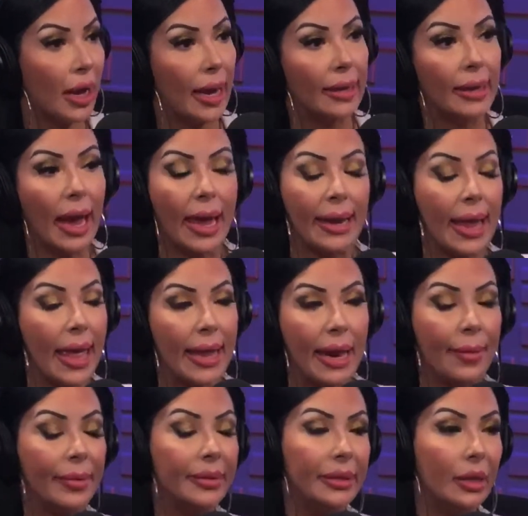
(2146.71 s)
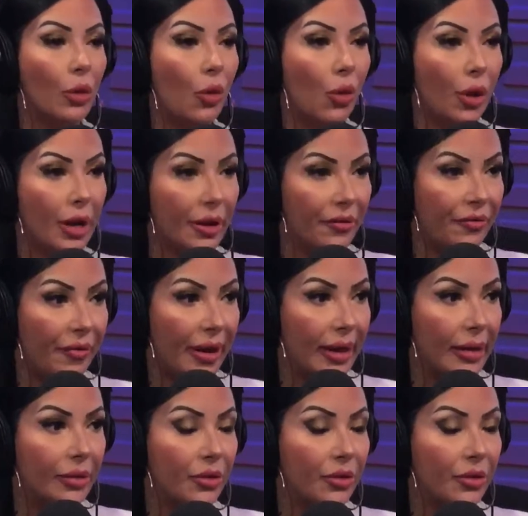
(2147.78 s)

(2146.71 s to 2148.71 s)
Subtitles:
and I'm a De La Hoya fan.